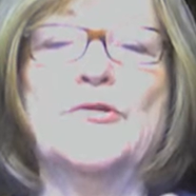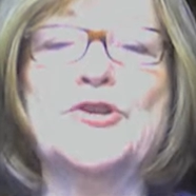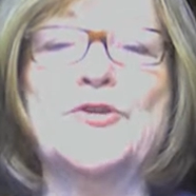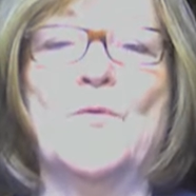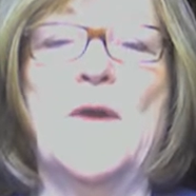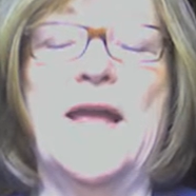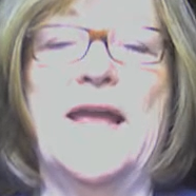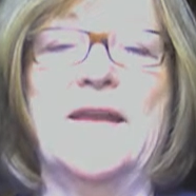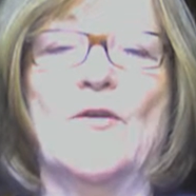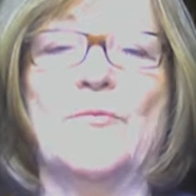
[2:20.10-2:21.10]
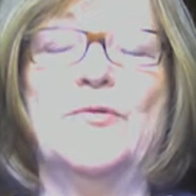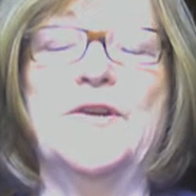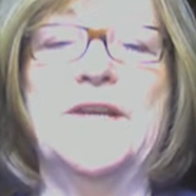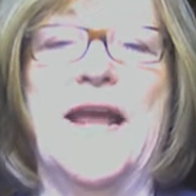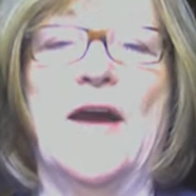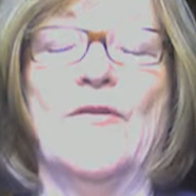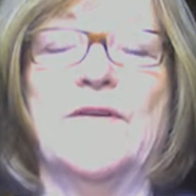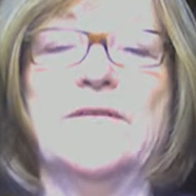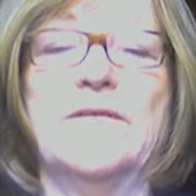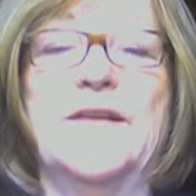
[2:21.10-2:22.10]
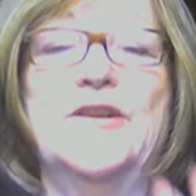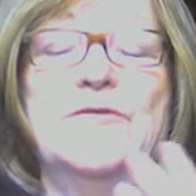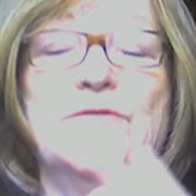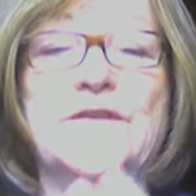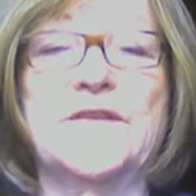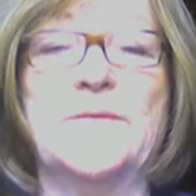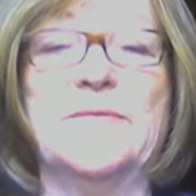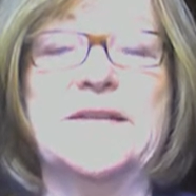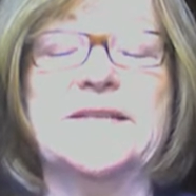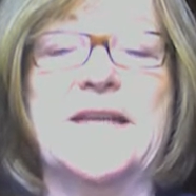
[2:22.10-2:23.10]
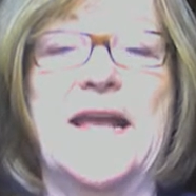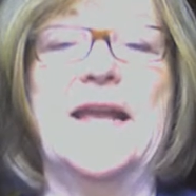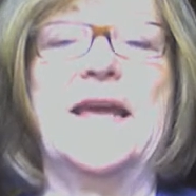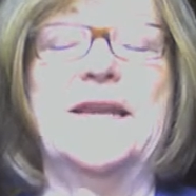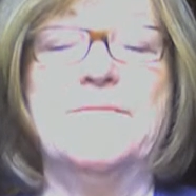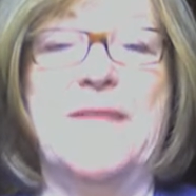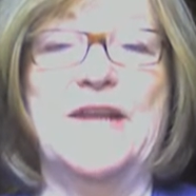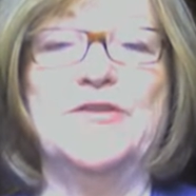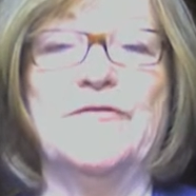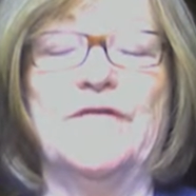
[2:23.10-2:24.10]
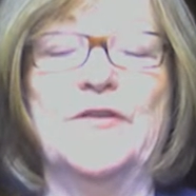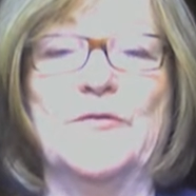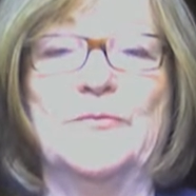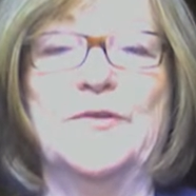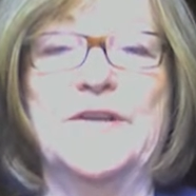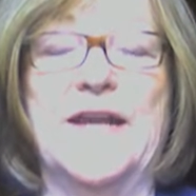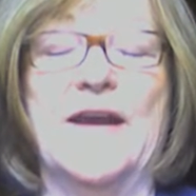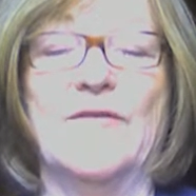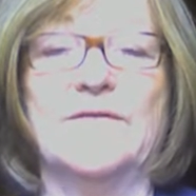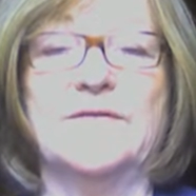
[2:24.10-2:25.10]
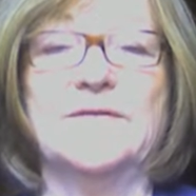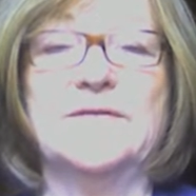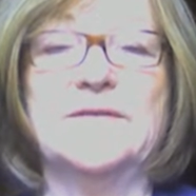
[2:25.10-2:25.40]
pushed away or put down, then you just simply say, and it made you feel put down.